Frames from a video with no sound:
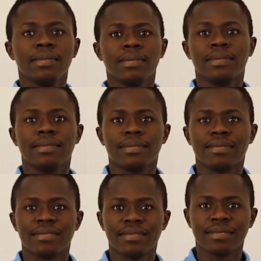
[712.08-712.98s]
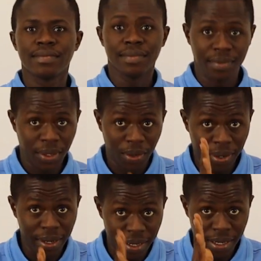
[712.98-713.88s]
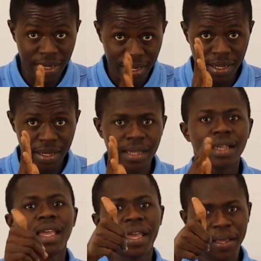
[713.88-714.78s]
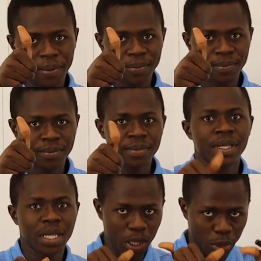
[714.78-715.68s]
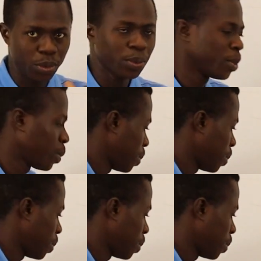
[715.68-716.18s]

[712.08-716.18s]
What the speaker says: we continue, and then we have square root of 5 minus square root of